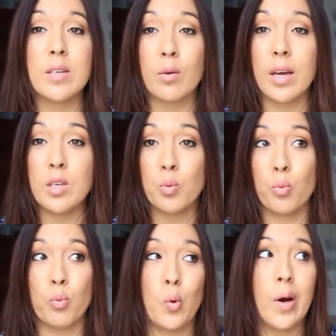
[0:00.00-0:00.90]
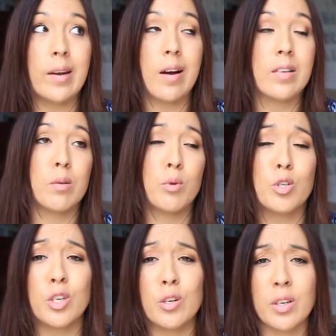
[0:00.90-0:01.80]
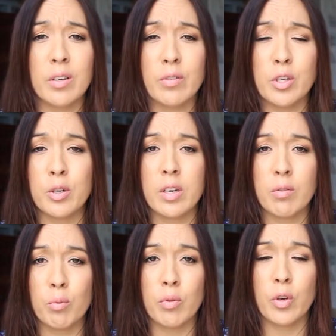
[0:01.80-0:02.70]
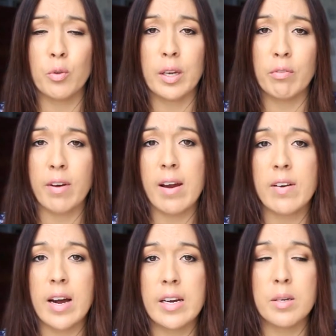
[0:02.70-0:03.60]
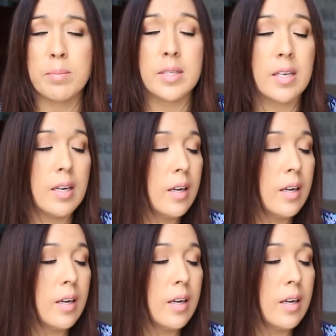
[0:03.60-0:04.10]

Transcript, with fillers: So that's quite awesome. Usually you can get, you can review like five items,